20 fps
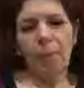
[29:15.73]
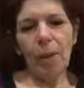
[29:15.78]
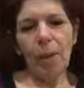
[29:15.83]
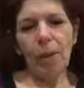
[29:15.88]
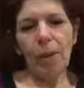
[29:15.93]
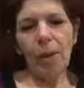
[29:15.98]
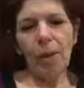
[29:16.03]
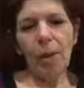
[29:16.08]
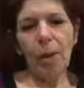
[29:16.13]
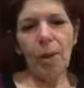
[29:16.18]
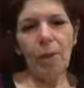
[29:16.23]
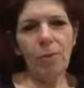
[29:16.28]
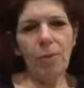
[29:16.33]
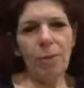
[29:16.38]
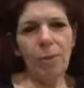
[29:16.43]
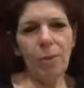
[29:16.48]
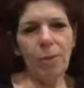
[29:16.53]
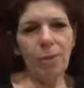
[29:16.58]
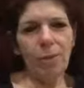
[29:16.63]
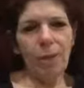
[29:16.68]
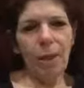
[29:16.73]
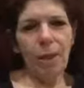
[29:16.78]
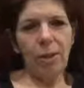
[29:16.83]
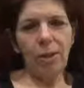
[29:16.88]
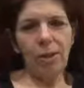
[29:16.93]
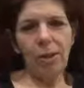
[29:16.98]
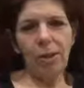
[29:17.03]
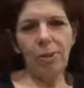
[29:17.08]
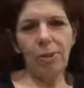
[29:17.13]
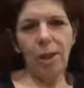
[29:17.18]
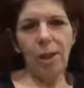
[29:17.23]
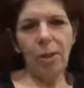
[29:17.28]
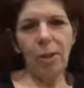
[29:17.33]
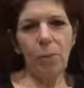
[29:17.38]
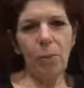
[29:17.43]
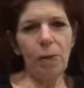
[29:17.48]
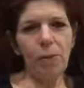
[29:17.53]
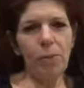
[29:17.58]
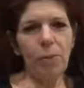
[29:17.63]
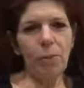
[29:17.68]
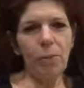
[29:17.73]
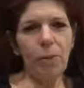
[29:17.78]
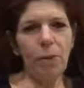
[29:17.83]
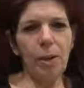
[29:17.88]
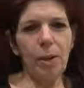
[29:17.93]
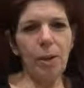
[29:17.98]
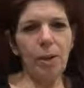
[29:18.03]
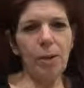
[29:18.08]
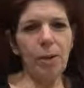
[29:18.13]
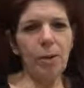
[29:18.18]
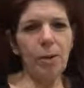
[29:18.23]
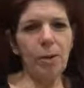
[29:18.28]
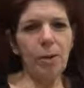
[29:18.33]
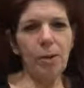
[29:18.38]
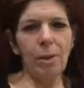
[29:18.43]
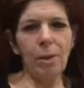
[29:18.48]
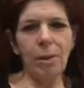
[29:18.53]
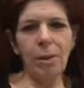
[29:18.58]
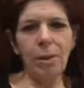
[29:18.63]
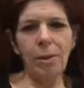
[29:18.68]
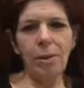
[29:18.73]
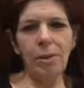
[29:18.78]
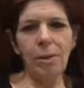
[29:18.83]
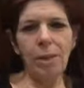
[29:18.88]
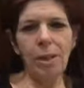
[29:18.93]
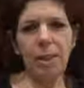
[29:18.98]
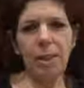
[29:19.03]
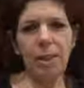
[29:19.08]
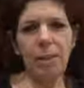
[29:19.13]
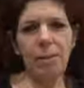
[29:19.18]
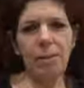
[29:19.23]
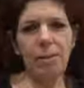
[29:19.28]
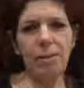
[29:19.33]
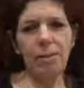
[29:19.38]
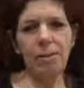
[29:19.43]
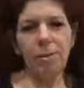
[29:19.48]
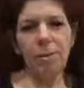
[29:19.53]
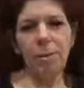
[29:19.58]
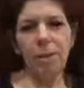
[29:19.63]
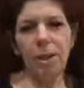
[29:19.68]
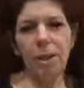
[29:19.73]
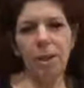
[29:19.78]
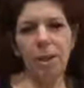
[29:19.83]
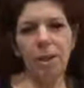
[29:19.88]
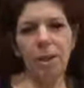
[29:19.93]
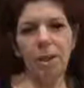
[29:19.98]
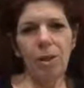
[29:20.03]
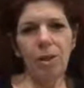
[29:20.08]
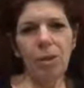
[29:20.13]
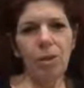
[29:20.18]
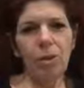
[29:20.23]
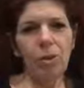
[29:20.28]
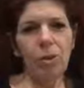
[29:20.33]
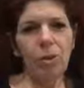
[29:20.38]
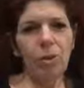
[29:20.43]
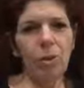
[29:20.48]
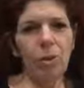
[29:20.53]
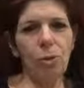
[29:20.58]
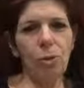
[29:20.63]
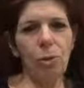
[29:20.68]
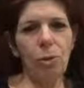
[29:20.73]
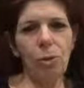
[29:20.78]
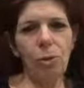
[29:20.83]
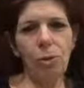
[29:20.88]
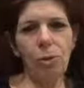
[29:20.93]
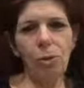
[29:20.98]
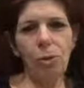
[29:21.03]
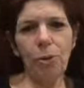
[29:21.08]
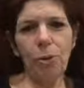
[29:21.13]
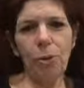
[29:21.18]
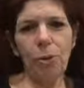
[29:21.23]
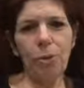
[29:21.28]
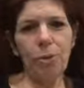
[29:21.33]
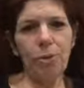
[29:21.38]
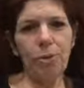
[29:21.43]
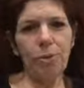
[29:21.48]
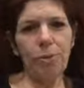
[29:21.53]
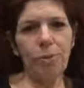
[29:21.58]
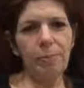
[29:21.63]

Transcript: all in various stages, anywhere from their teens to their 30s,